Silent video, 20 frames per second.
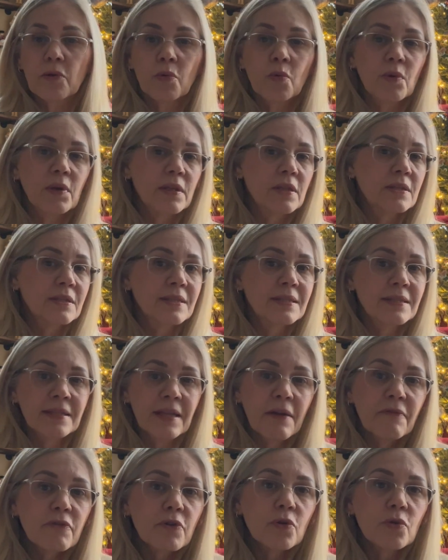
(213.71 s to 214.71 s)
with
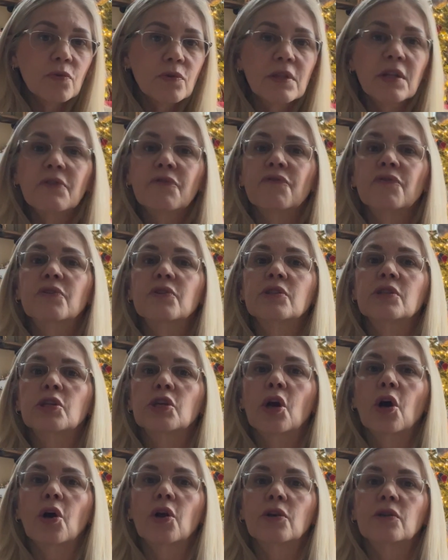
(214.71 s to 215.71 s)
several different
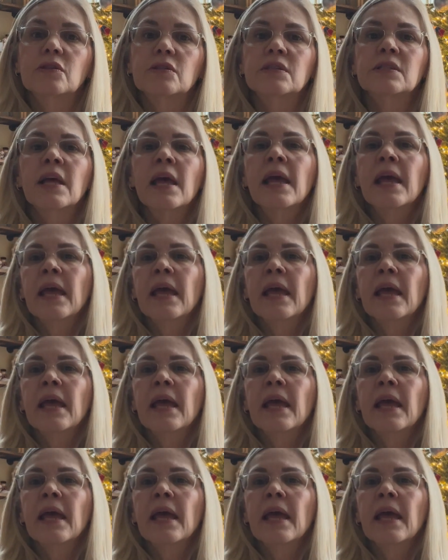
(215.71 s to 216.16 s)
yarns,